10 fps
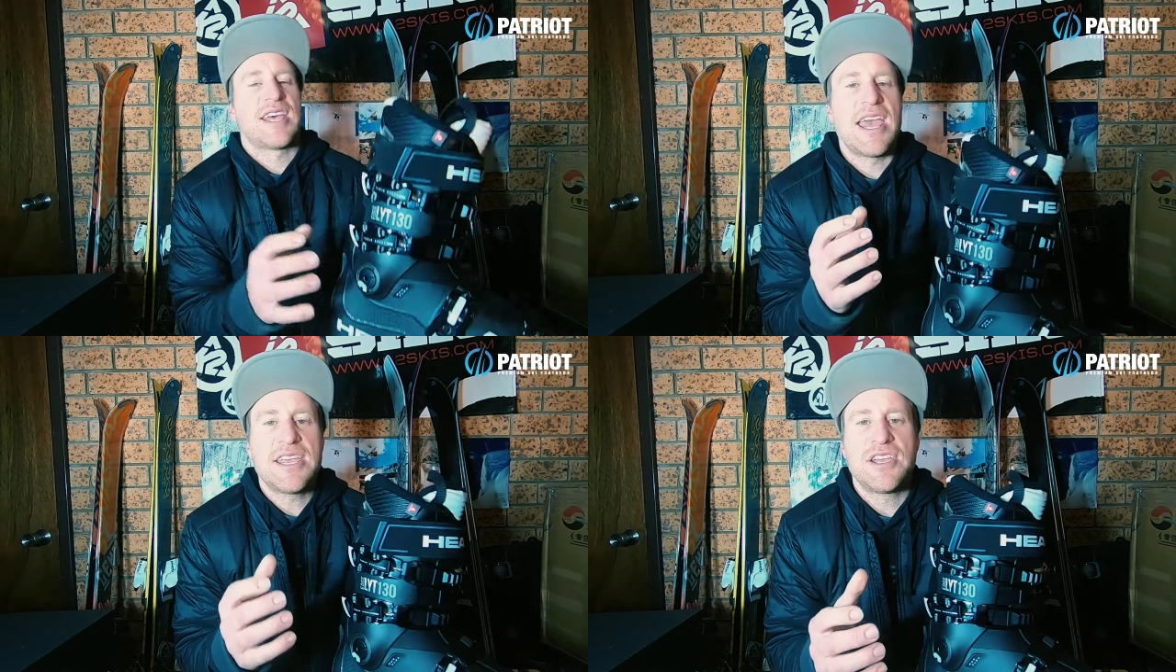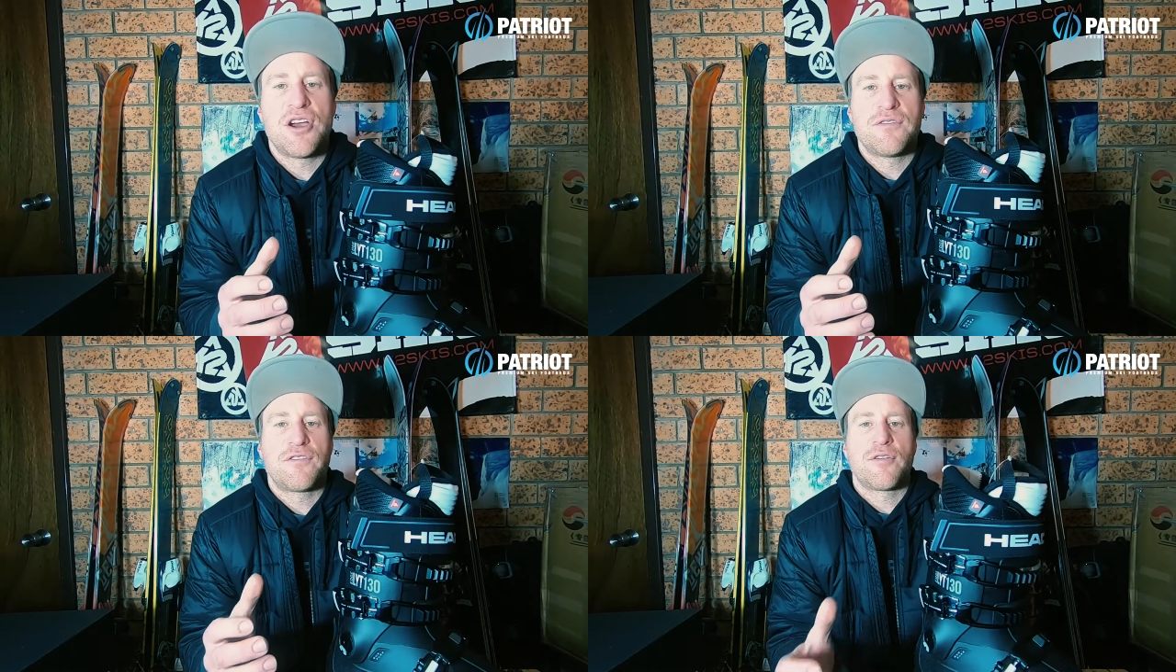taking
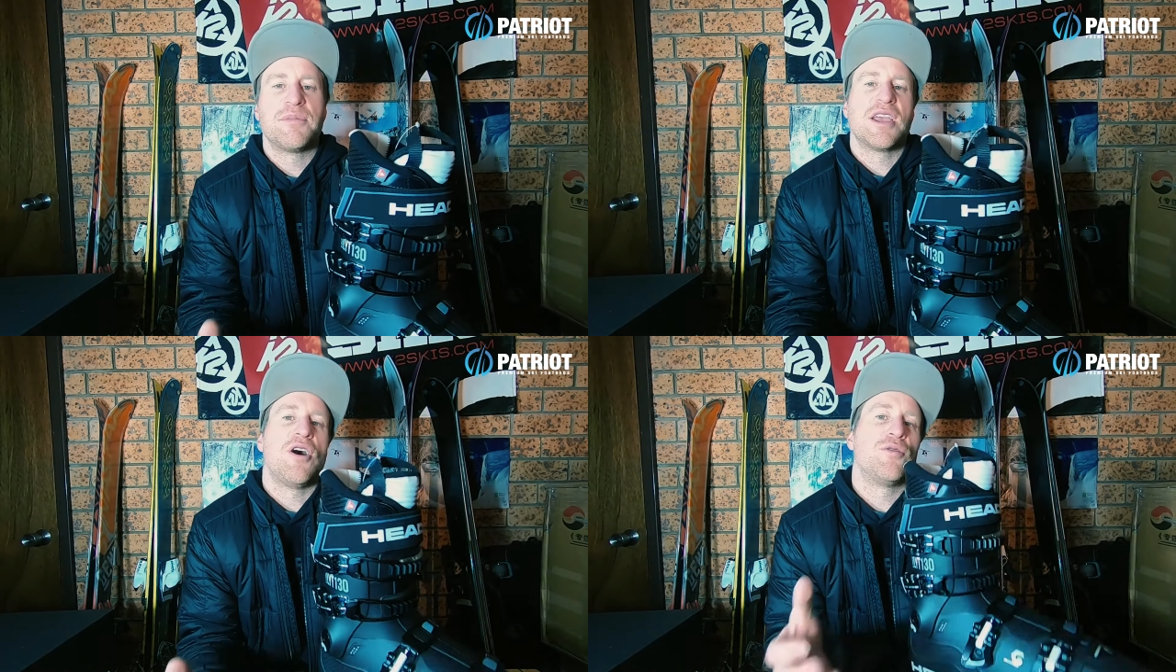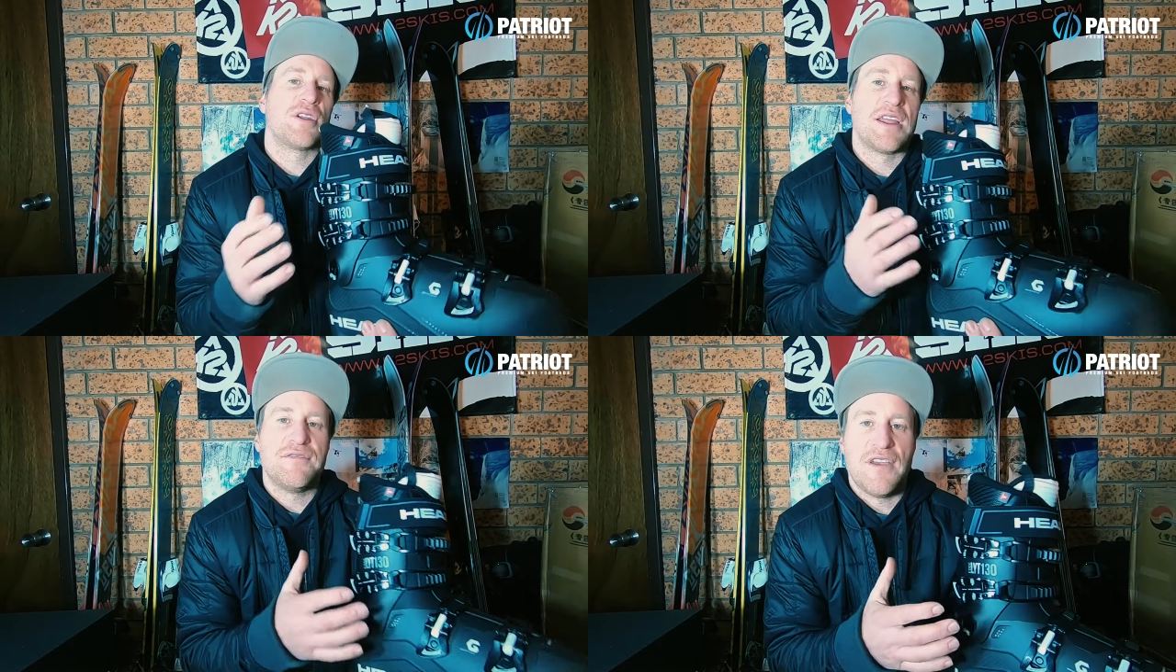over from the
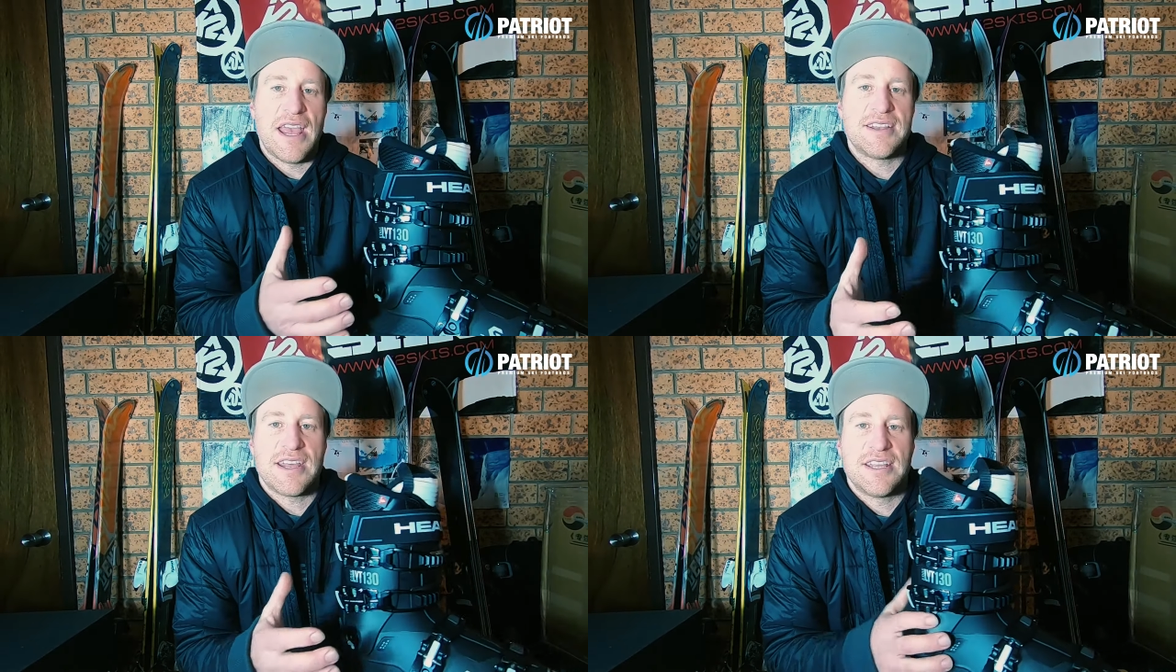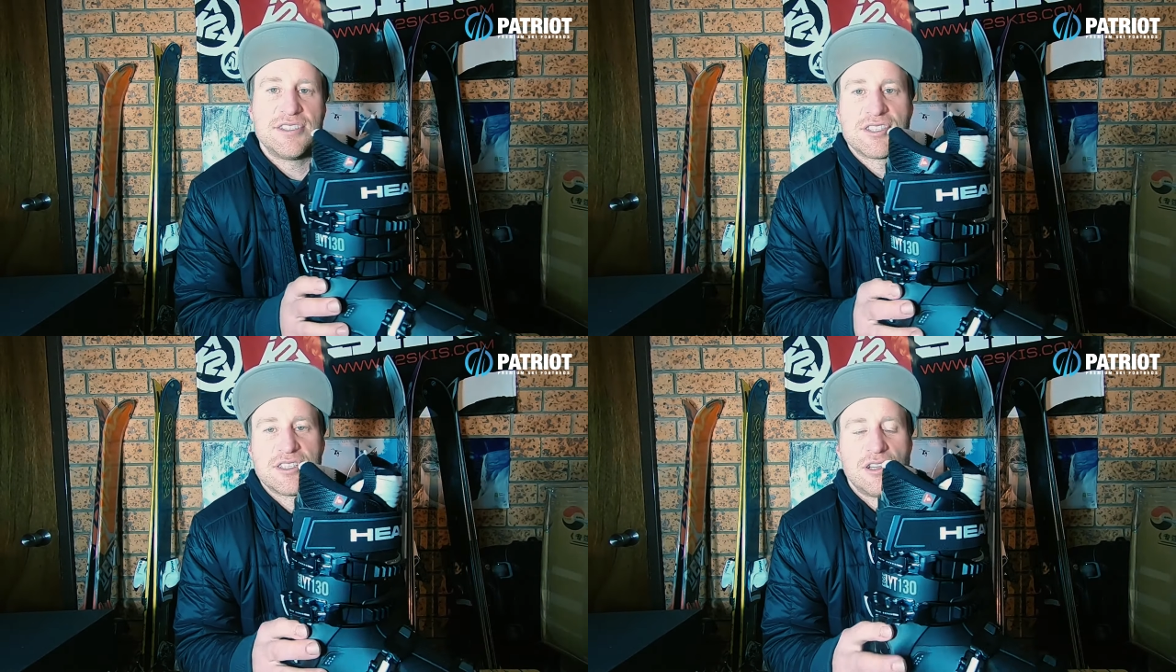old Advant
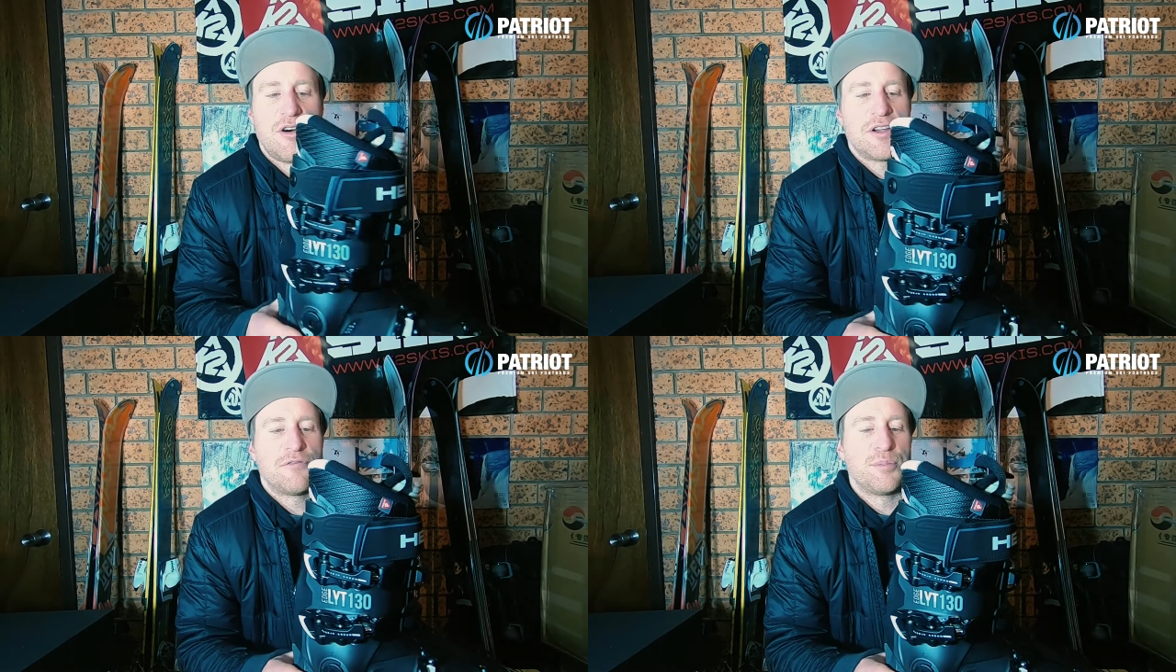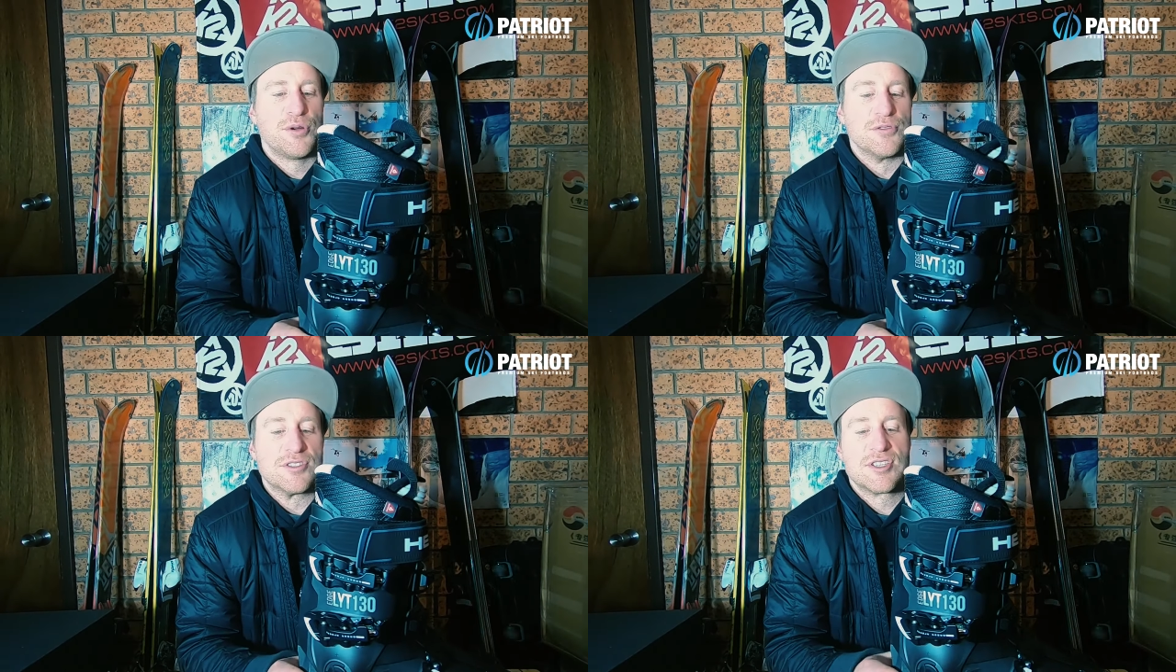Edge line of
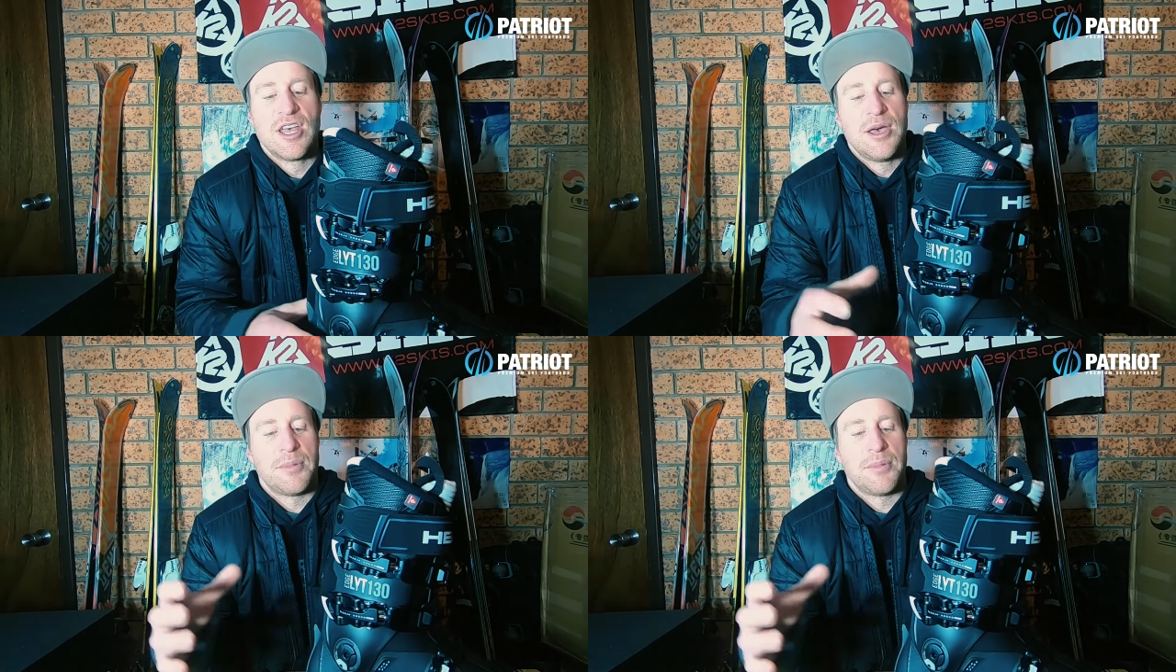boots,